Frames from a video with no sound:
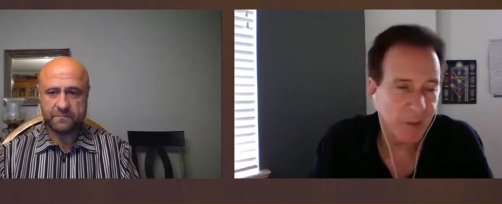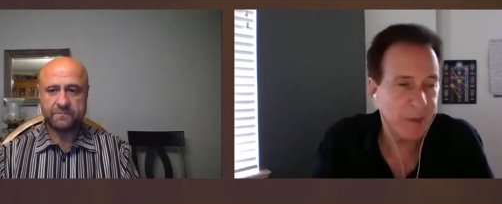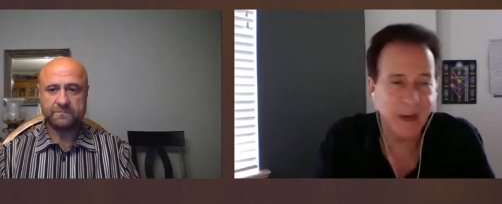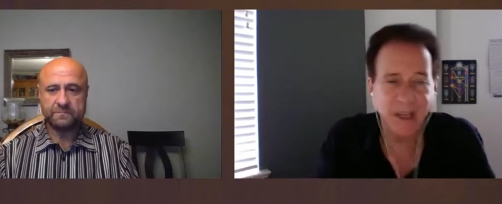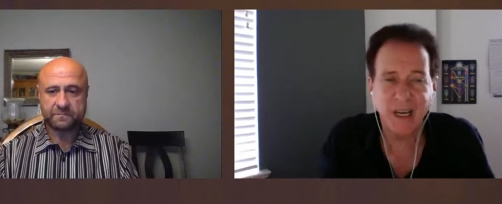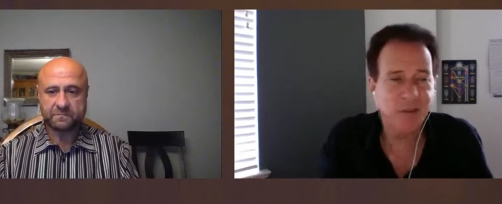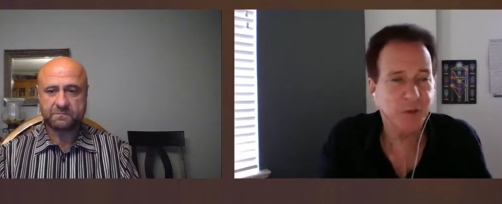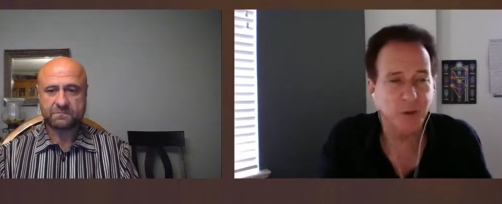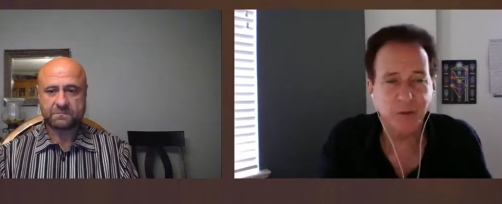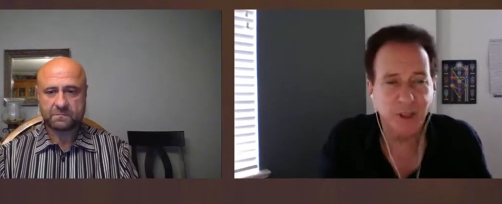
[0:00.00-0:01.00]
Speaker 1: We might not
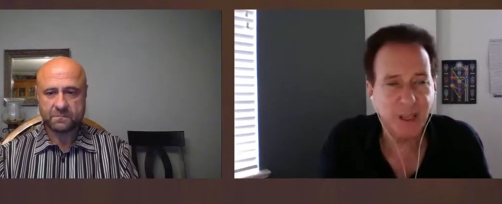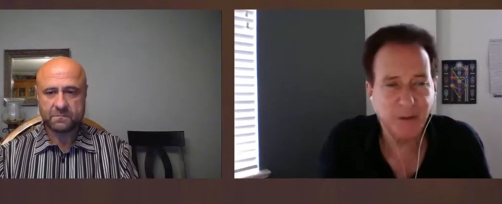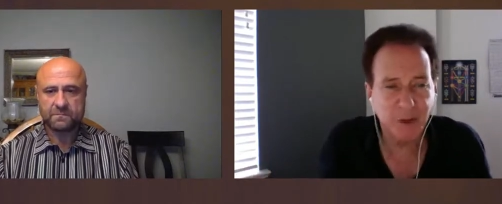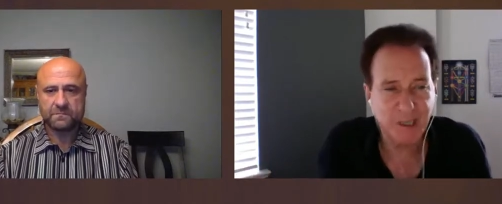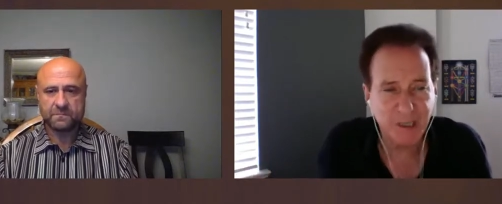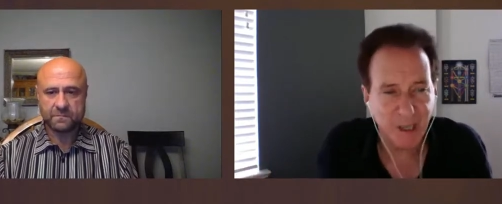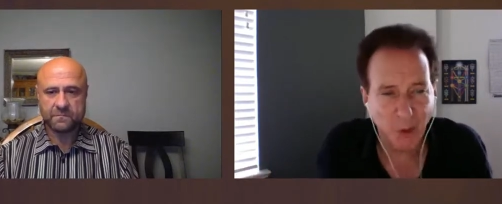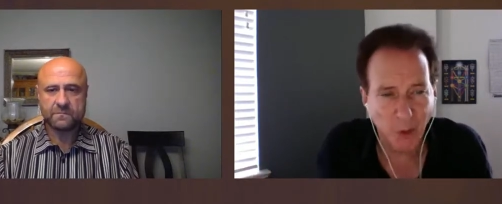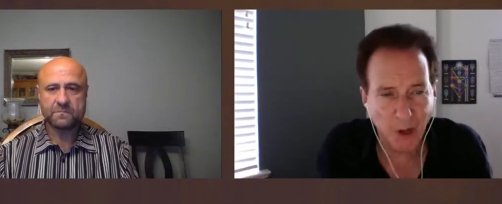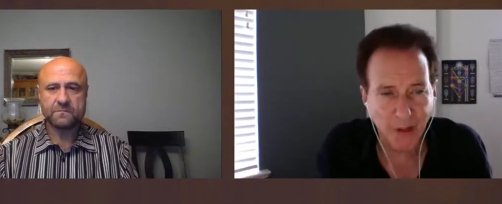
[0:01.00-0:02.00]
fulfill every
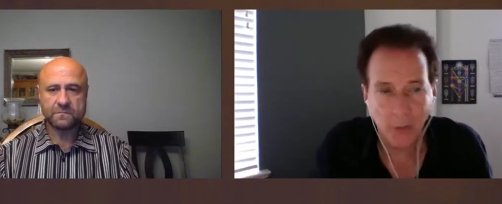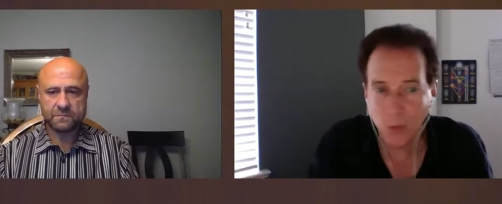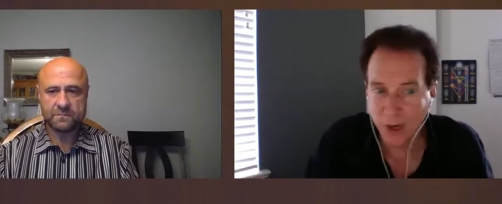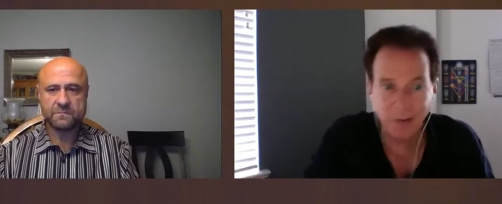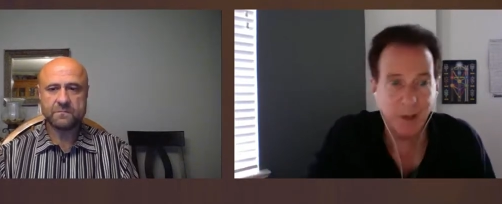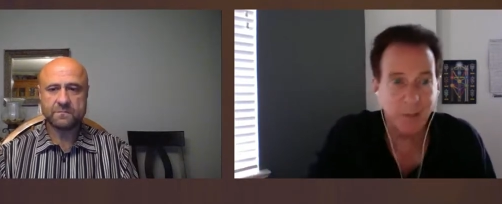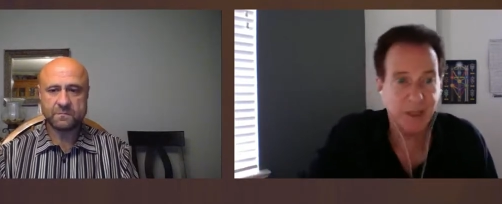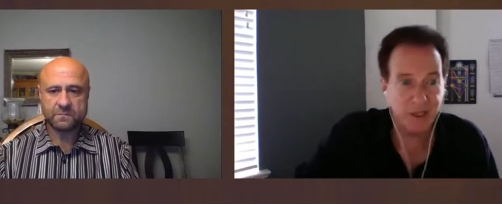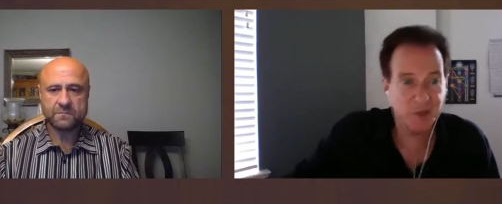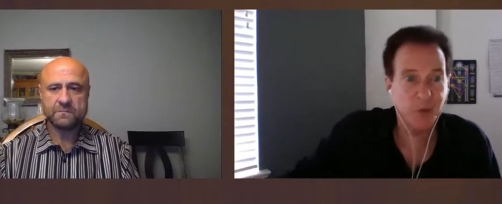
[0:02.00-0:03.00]
single one of them. One of them
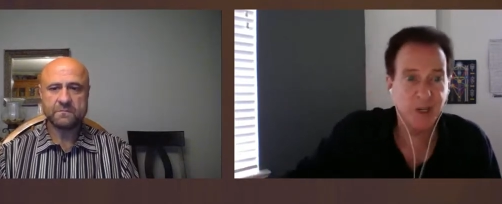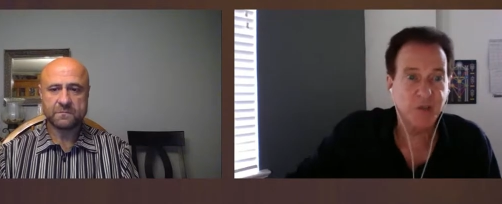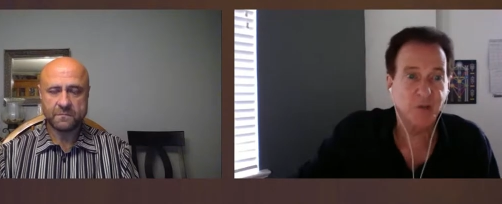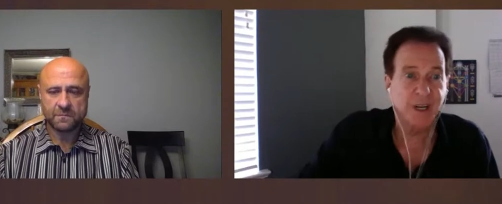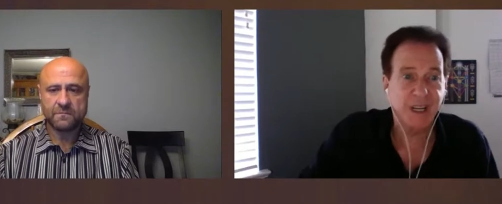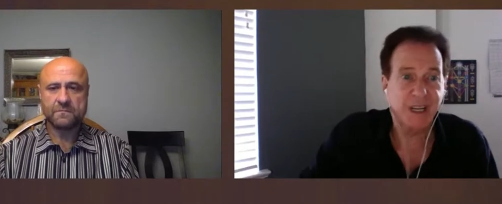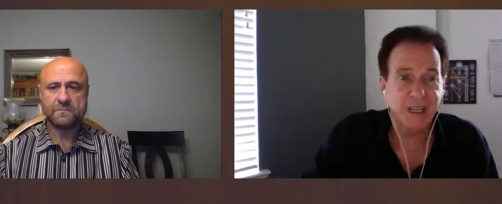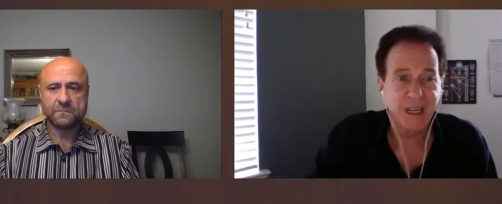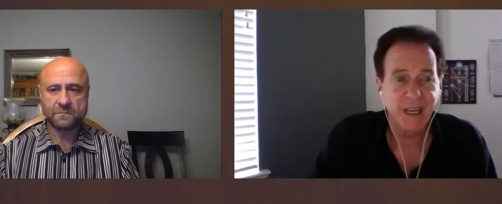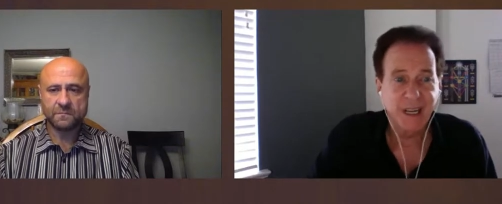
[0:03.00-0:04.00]
in this week's reading
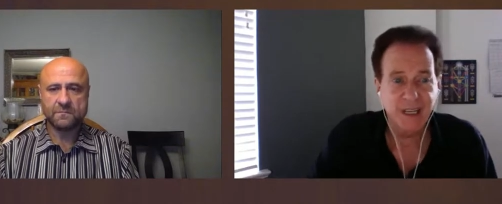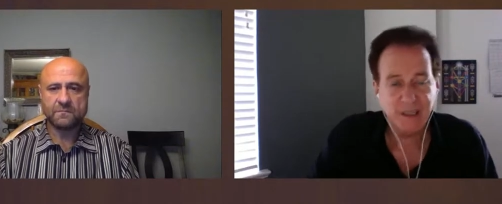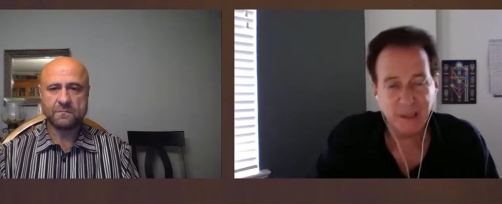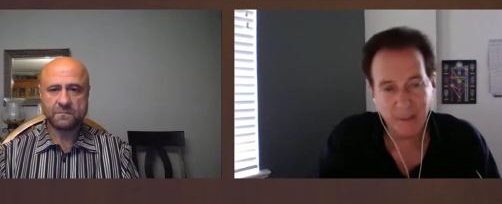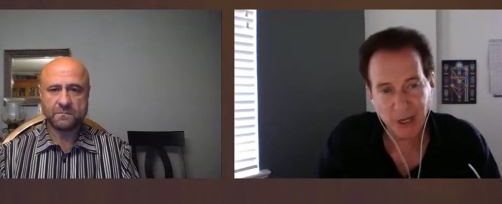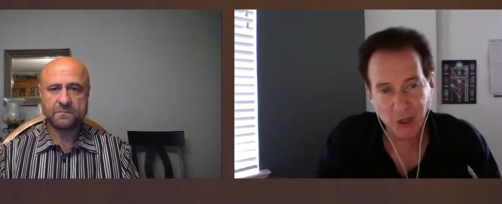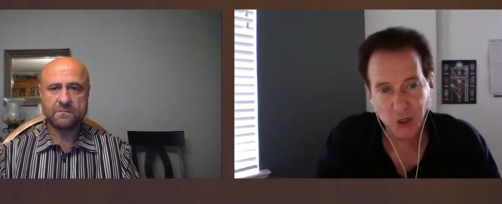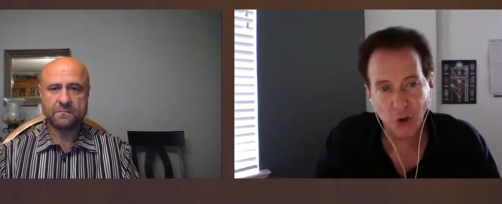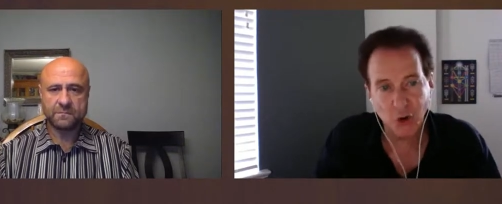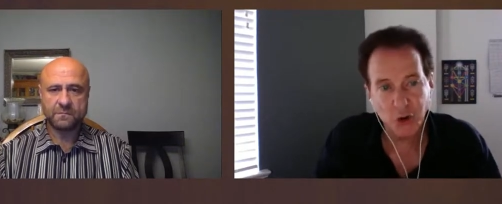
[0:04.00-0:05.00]
is to make
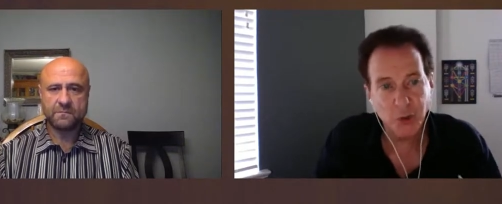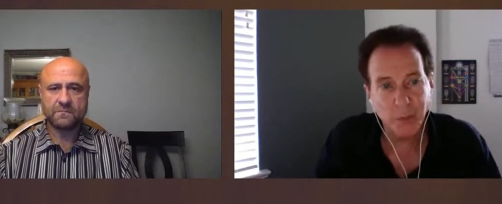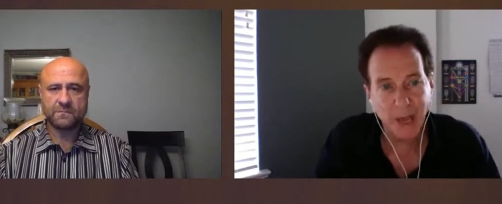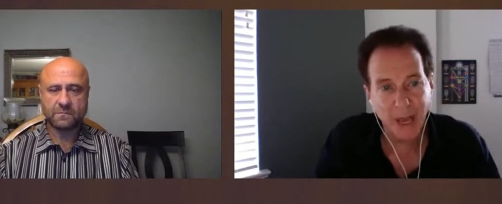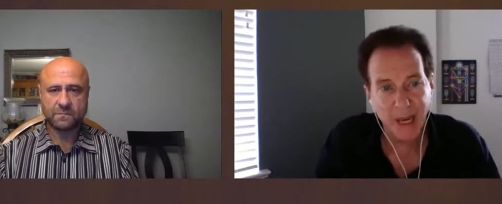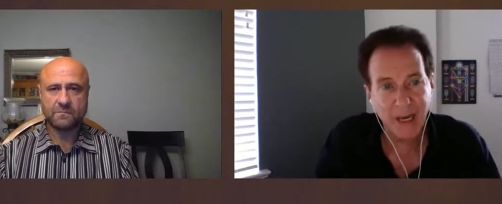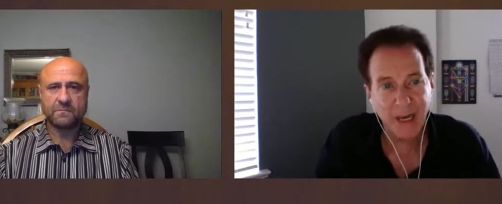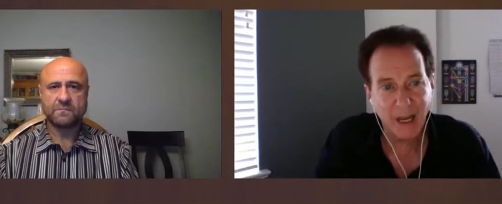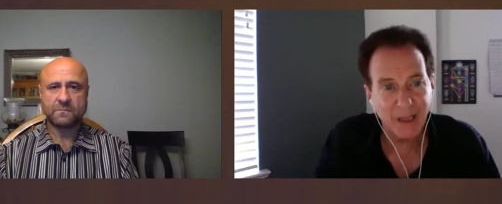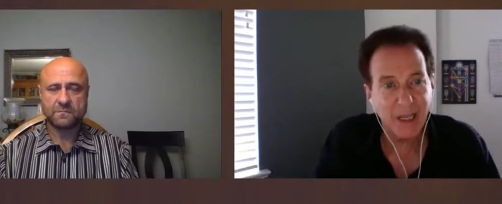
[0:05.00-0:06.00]
sure you
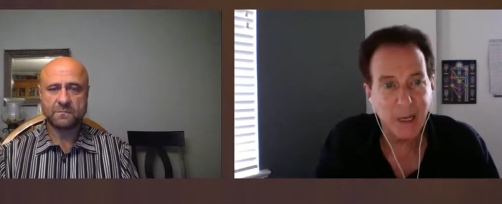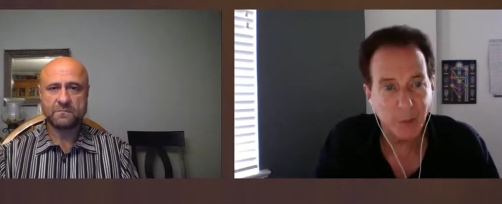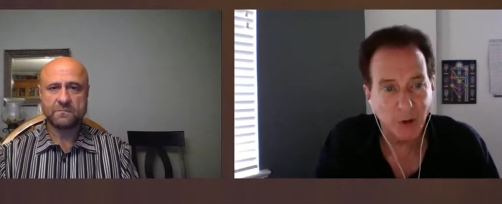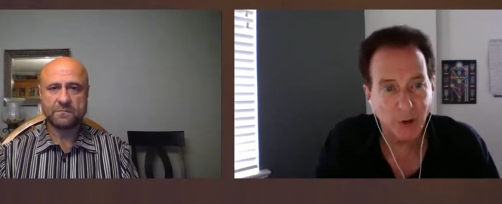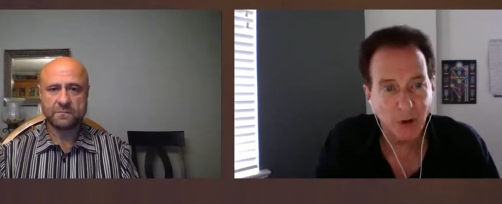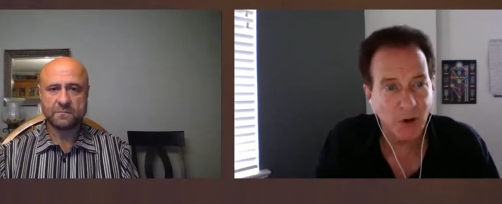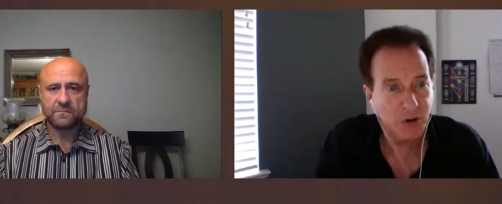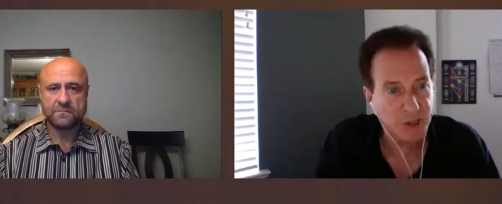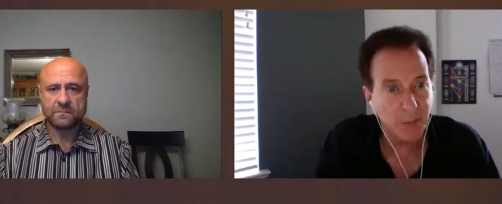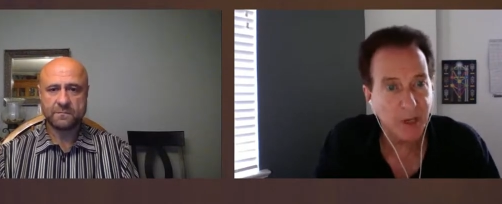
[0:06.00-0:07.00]
pay a laborer or
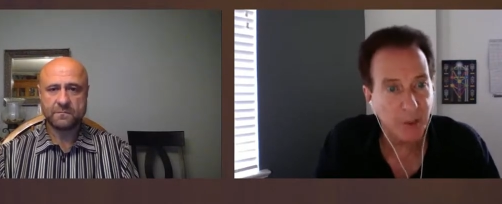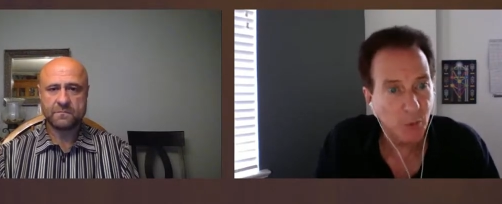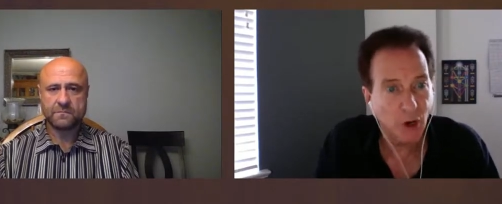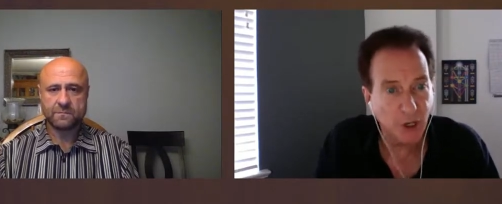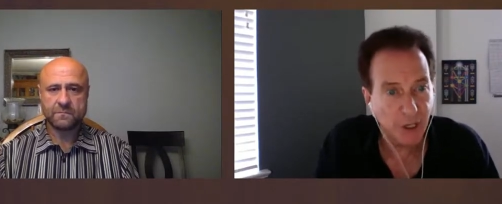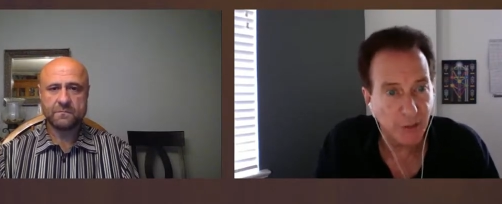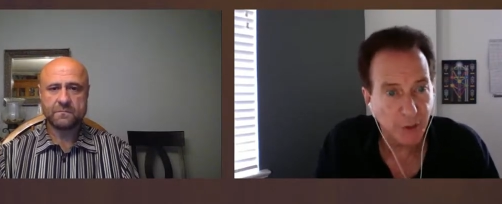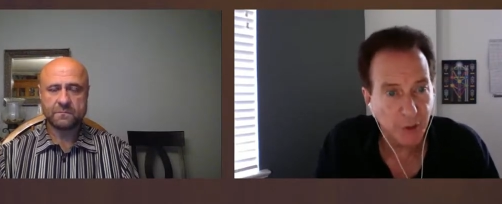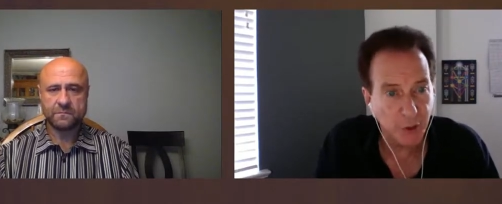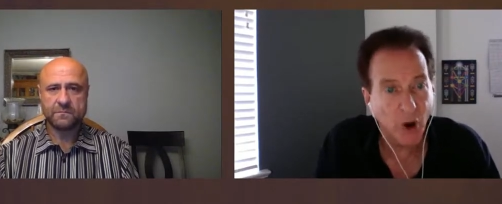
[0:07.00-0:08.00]
somebody working
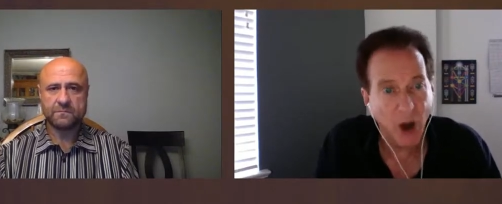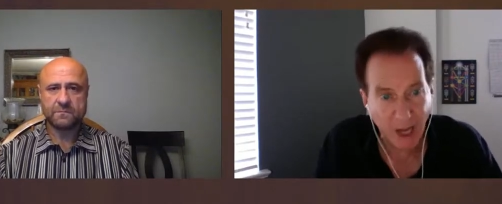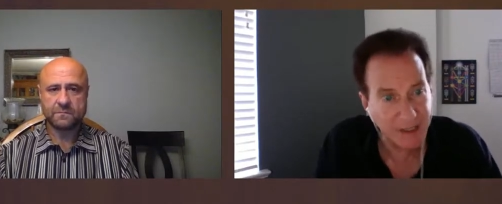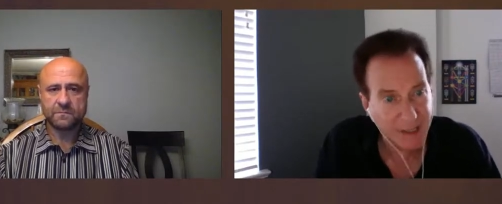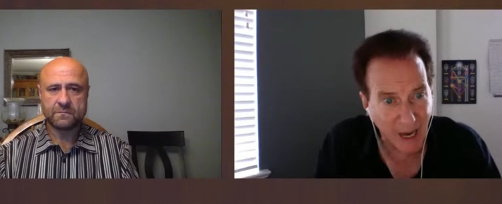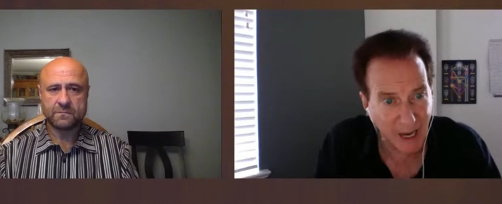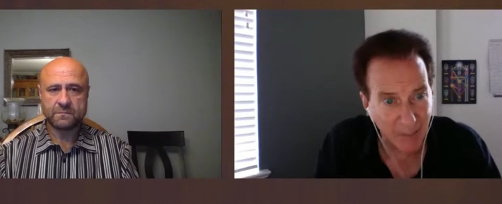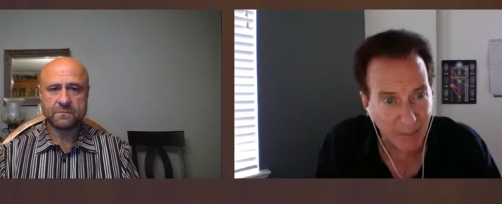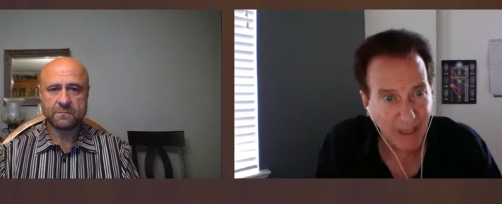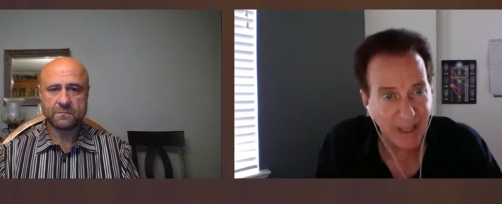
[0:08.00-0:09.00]
for you on time